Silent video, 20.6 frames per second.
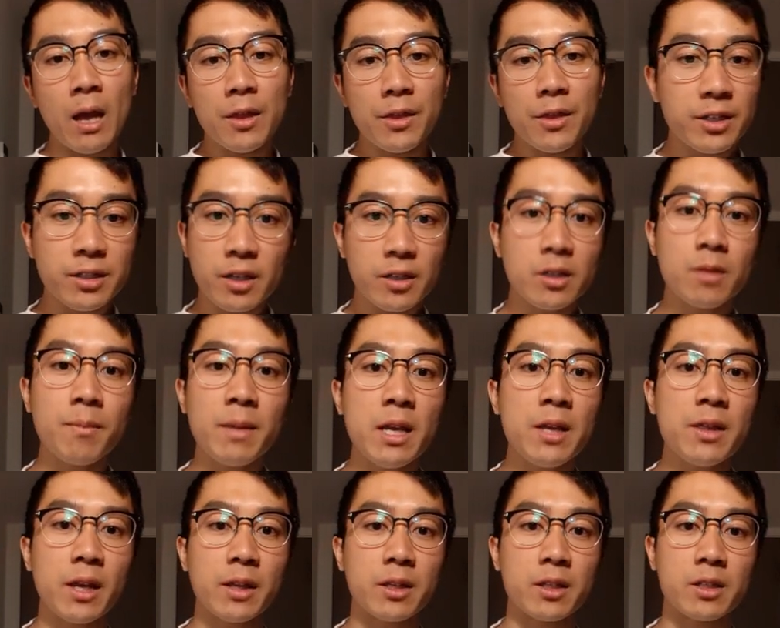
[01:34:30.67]
This doesn't
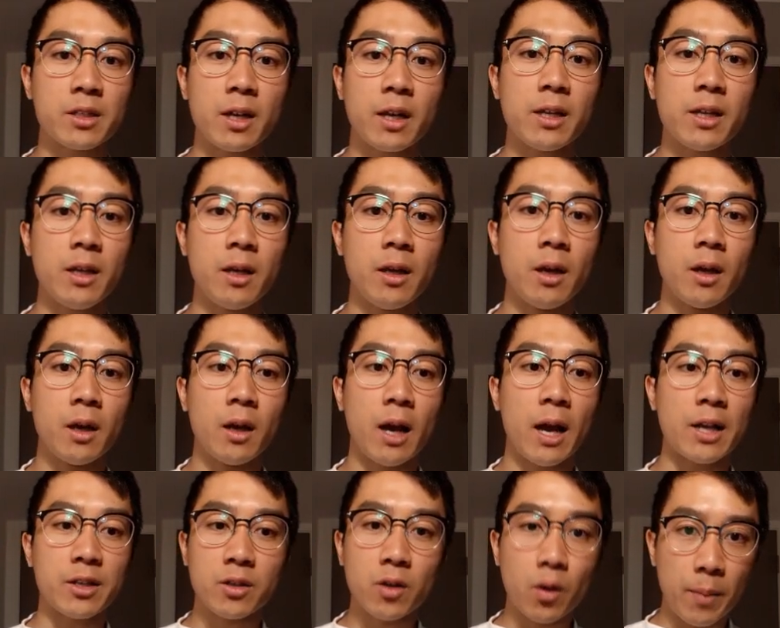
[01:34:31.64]
mean that the study
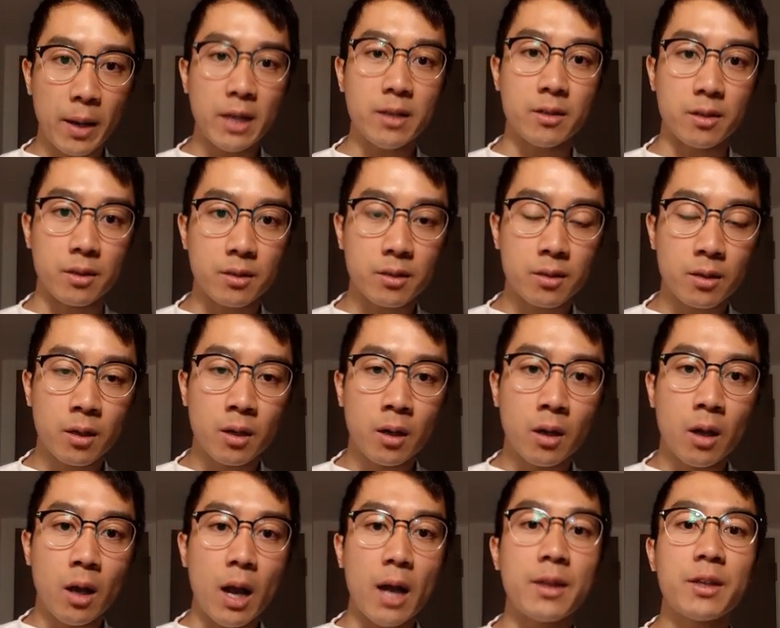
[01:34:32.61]
has no basis.
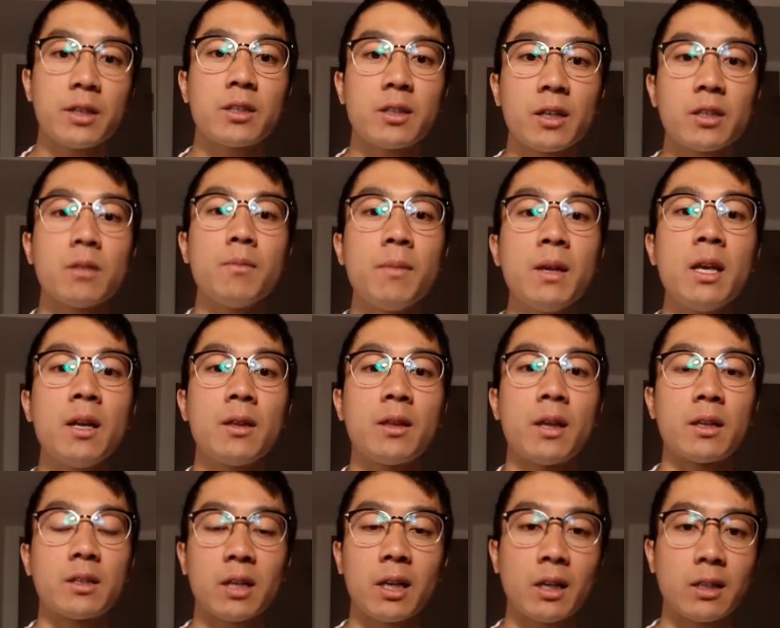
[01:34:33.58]
And this doesn't mean
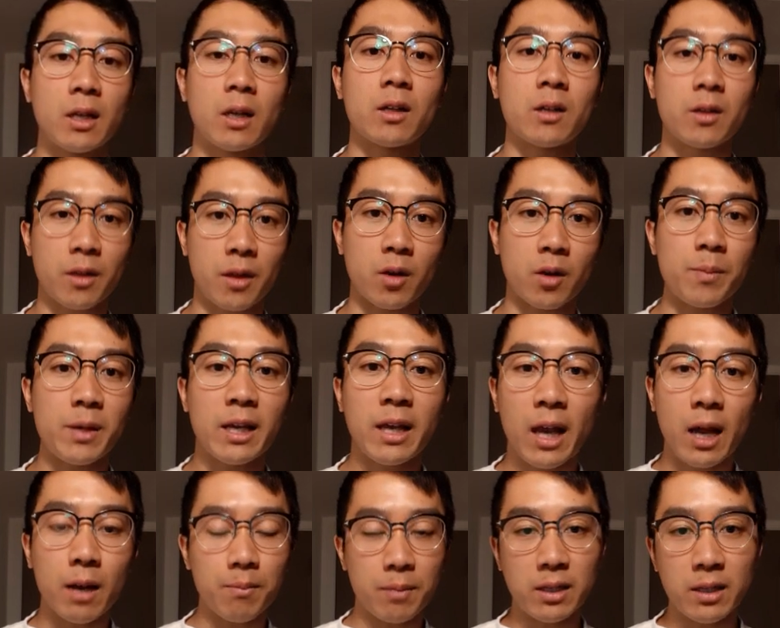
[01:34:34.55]
that psychedelic therapy
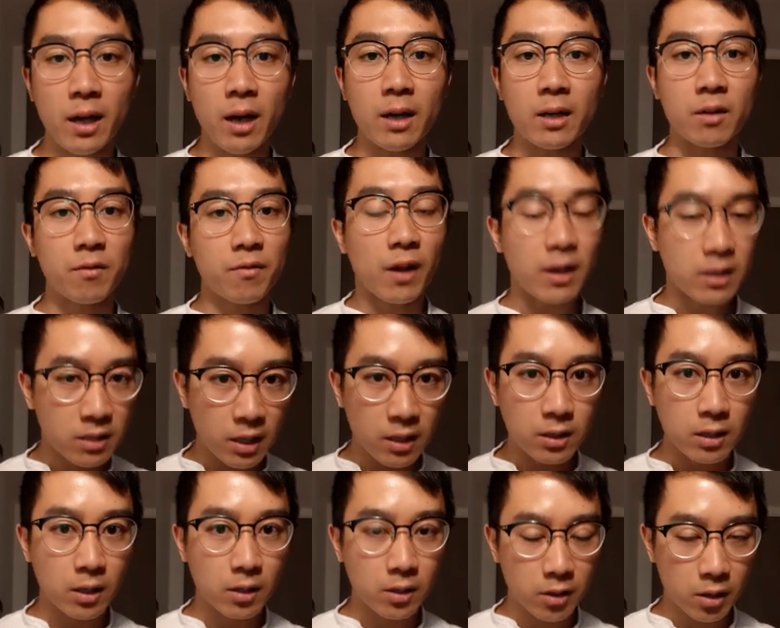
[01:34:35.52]
can't be done. In fact,
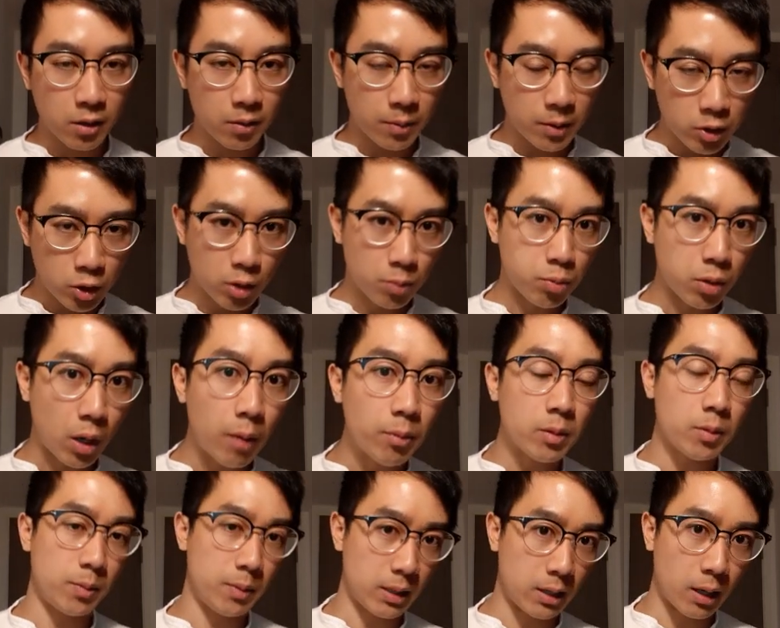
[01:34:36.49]
psychedelic therapy should
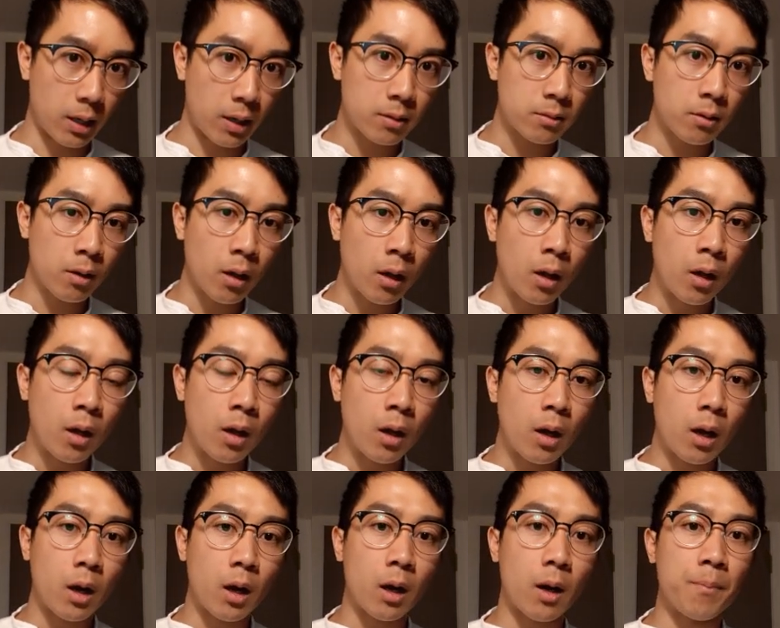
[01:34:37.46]
probably be done
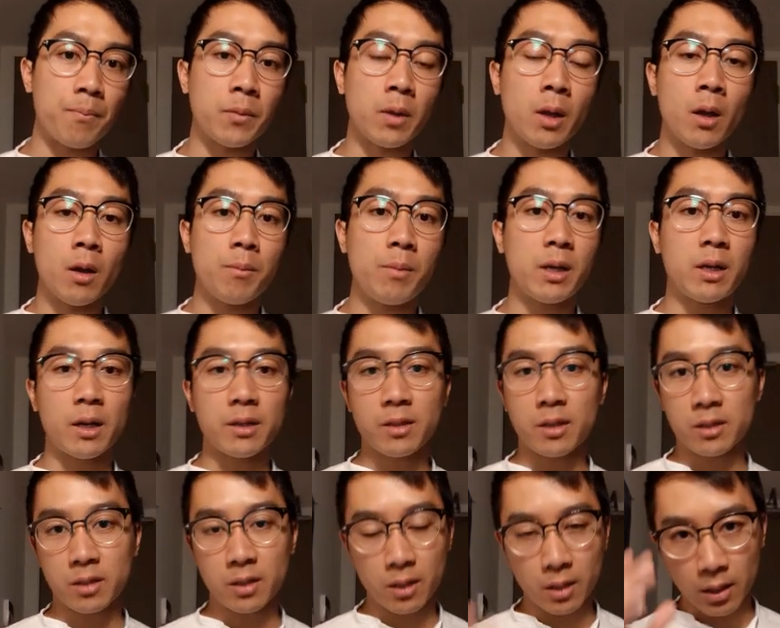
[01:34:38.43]
because
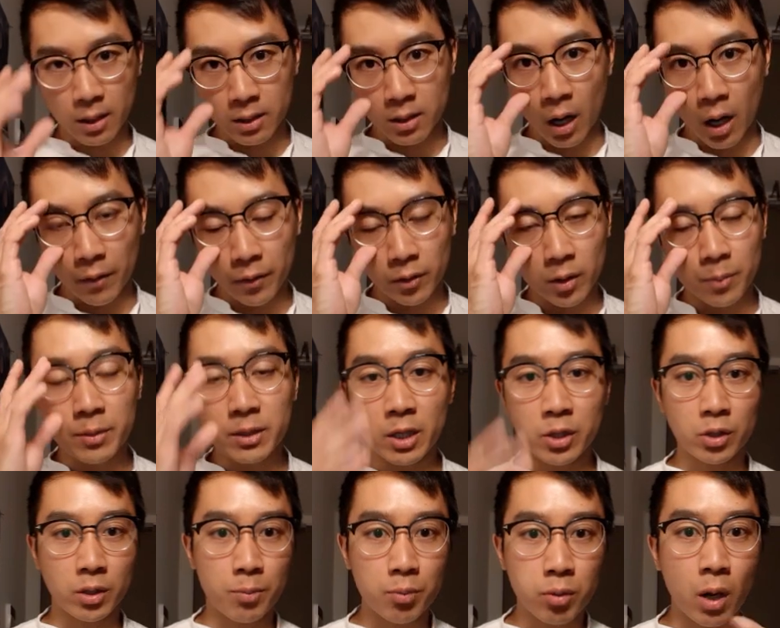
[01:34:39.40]
it's a novel and
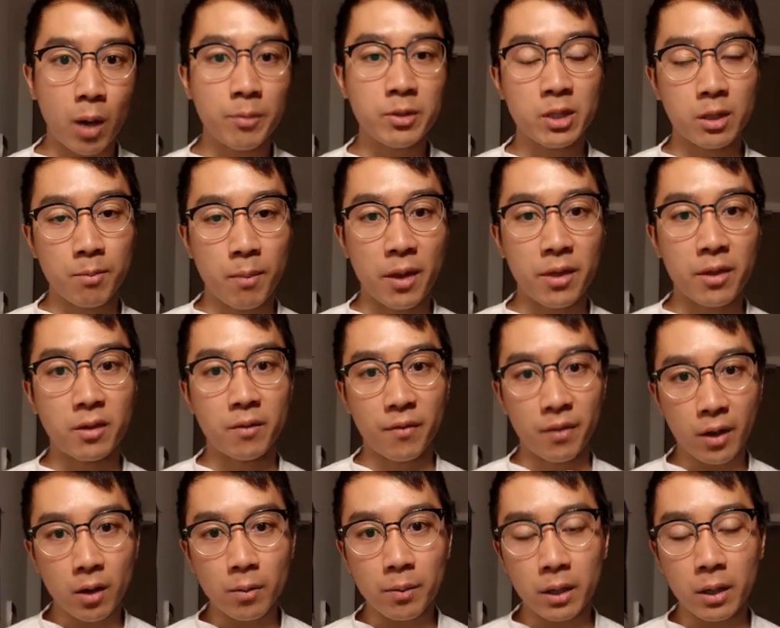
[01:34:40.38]
potentially promising method of
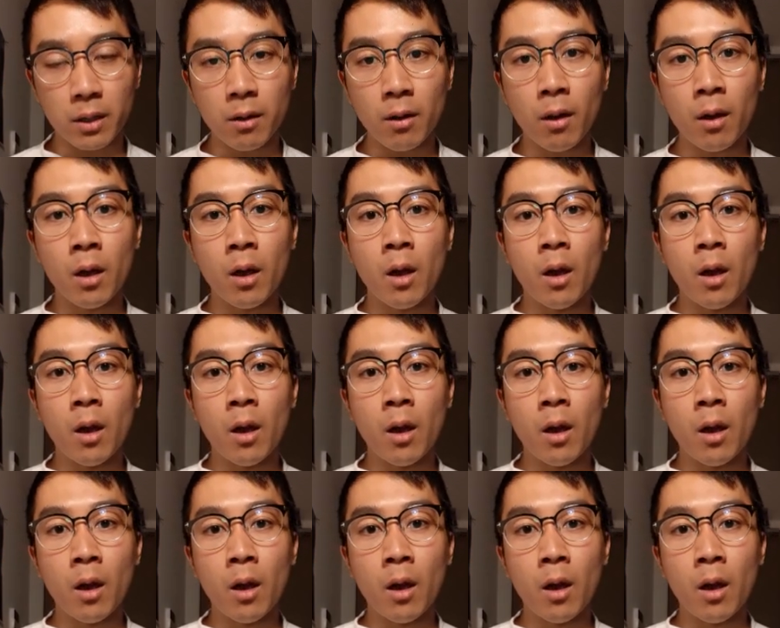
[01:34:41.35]
therapy.